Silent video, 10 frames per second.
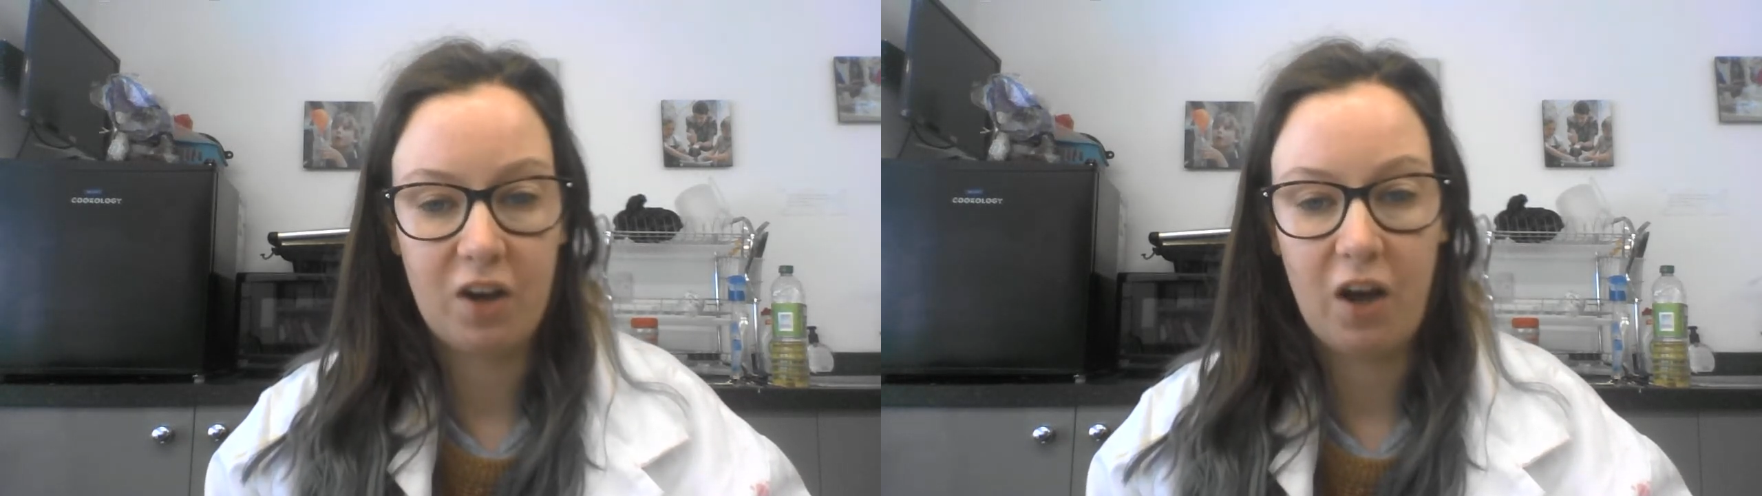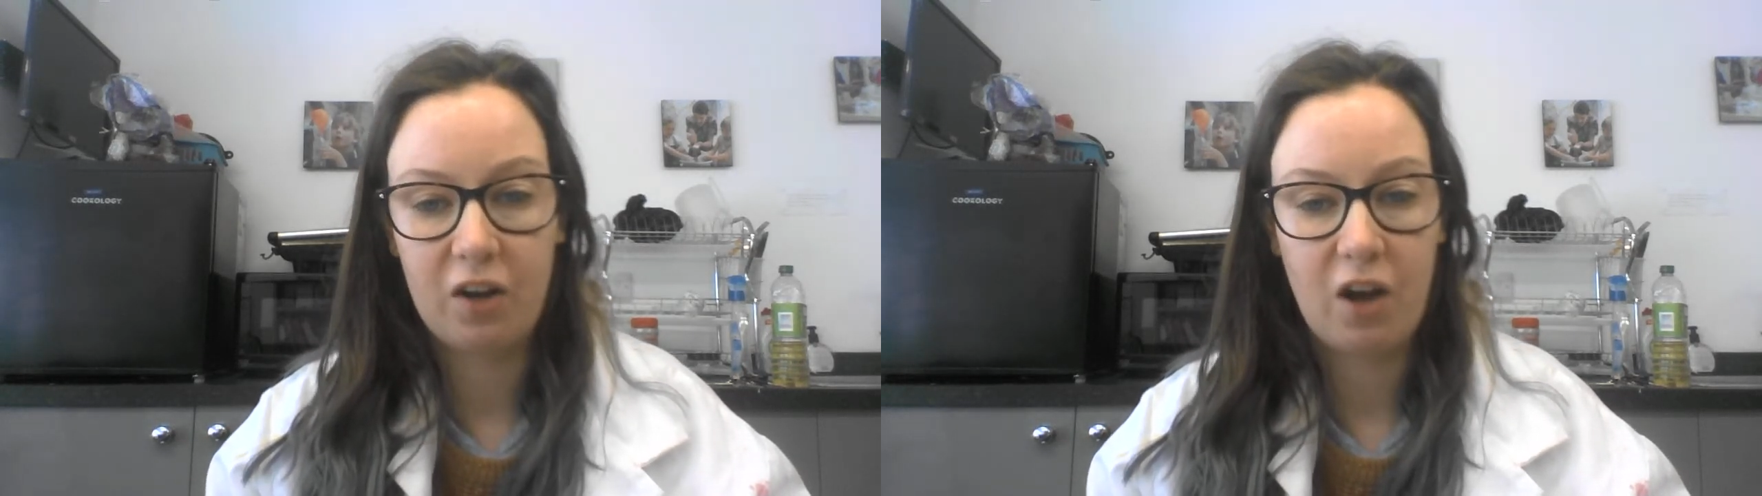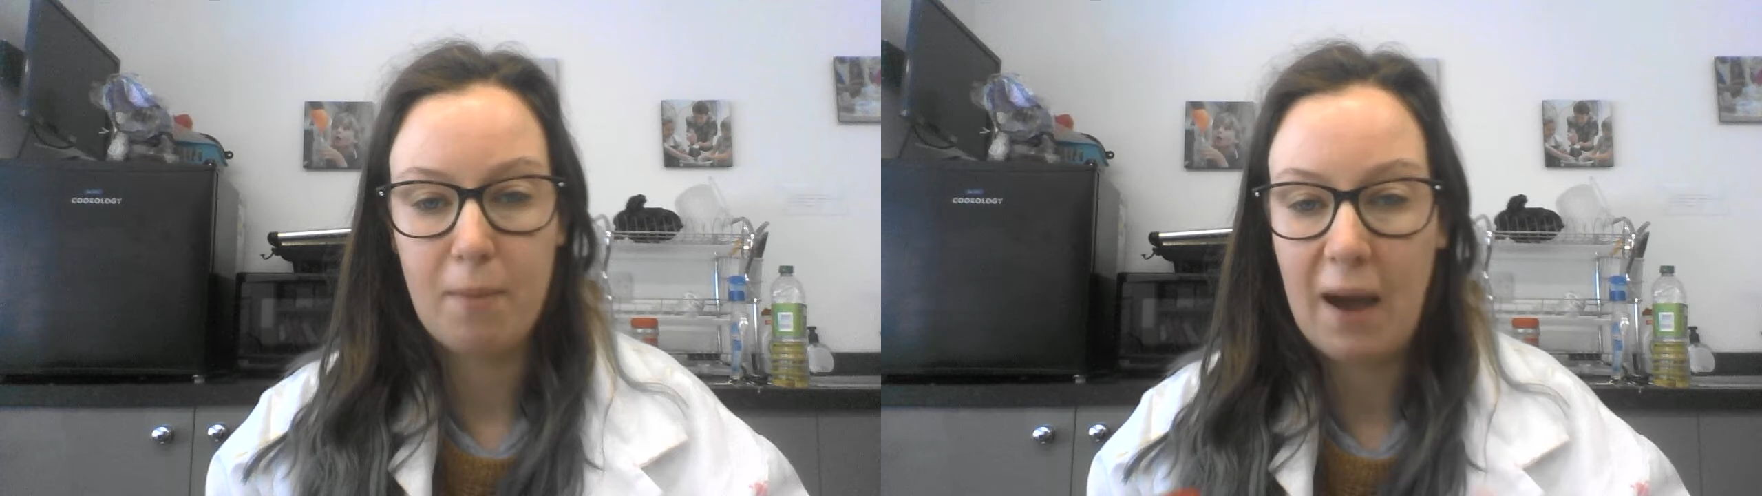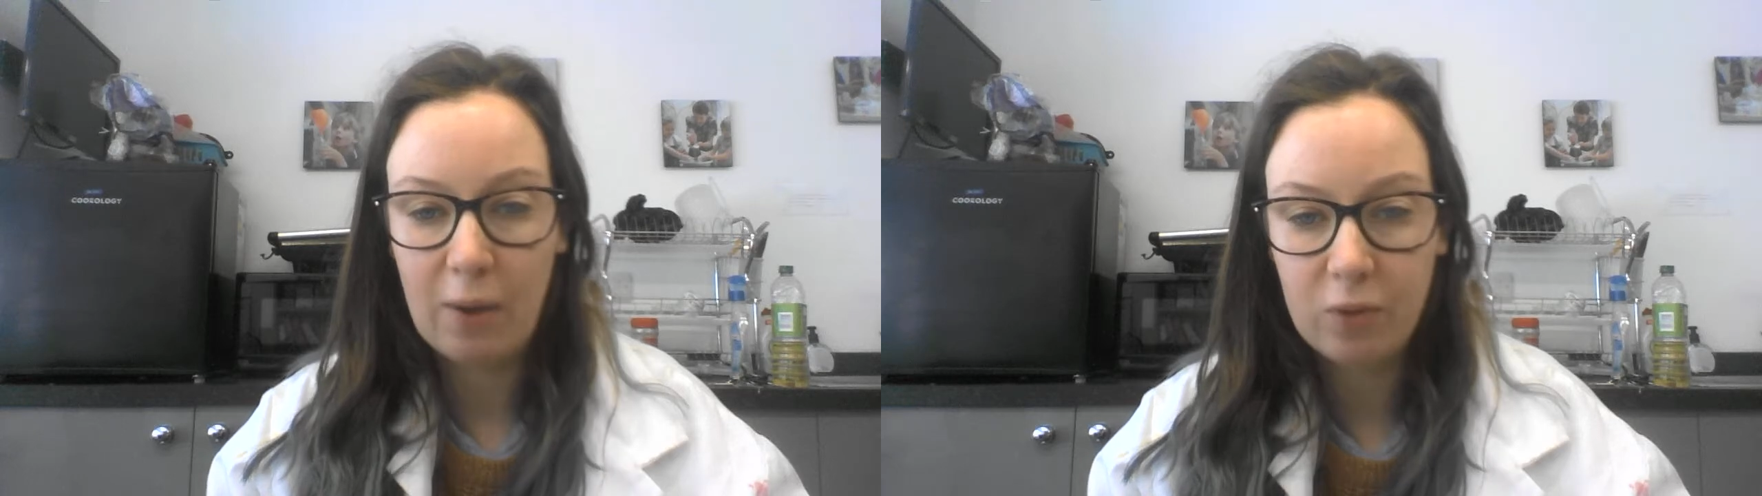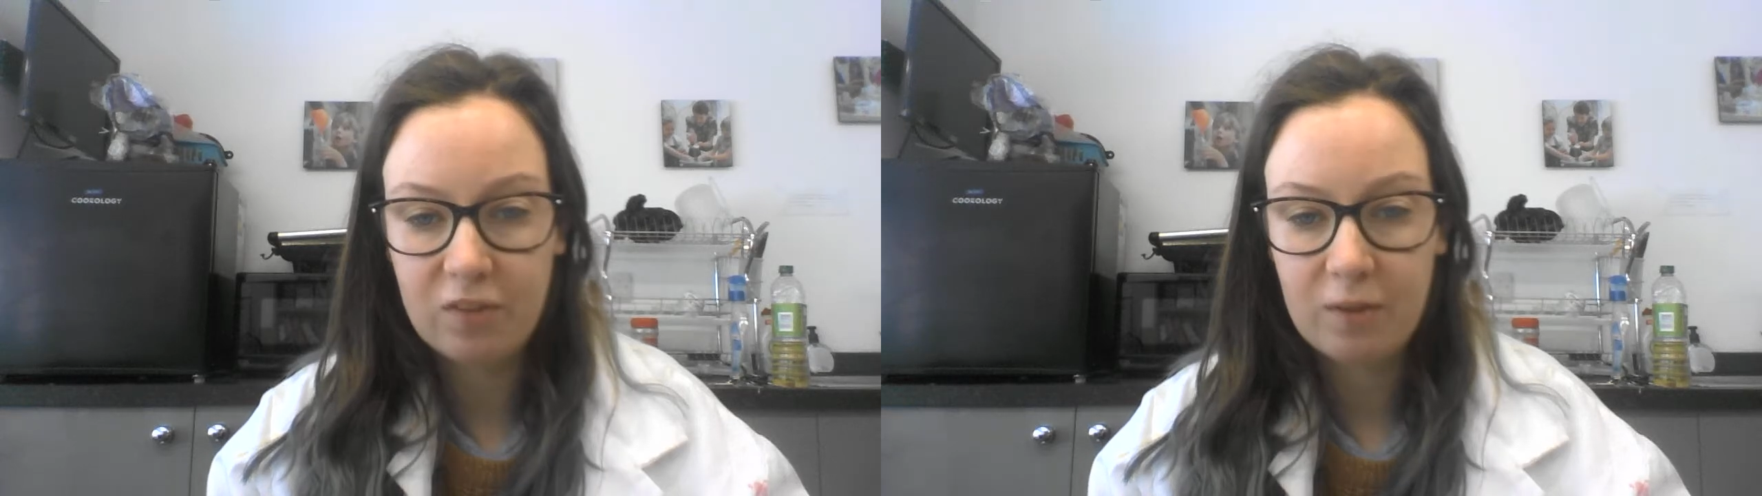can't come
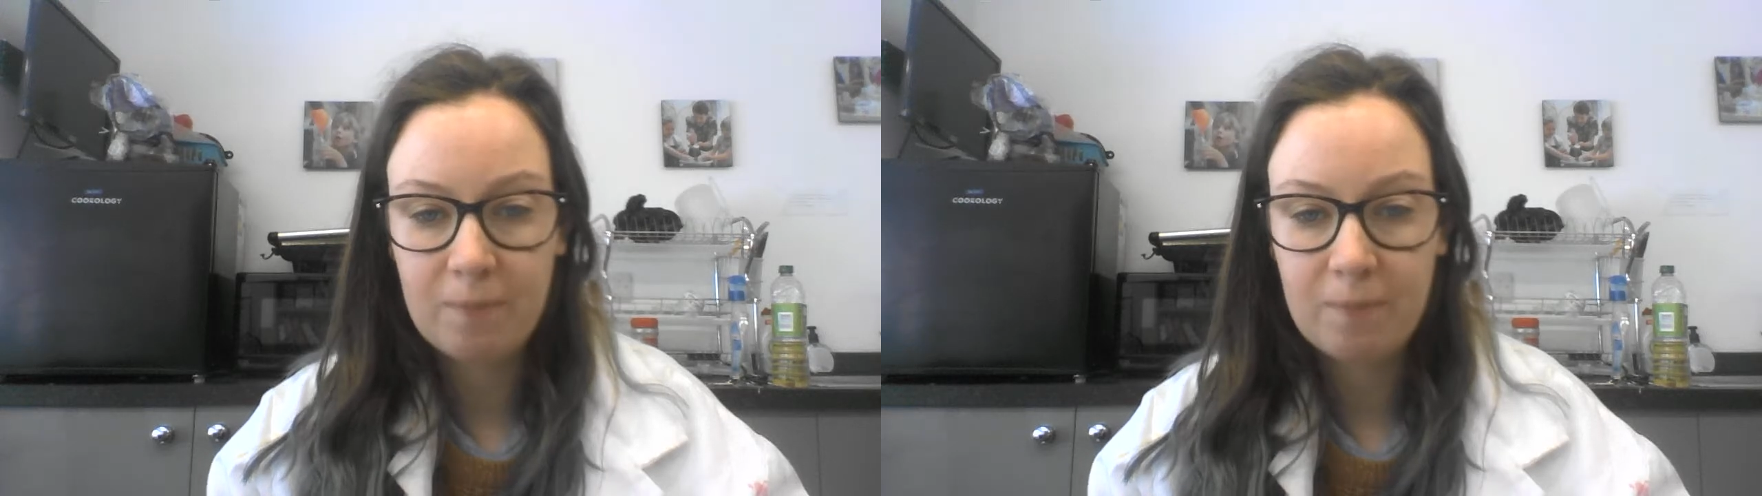out,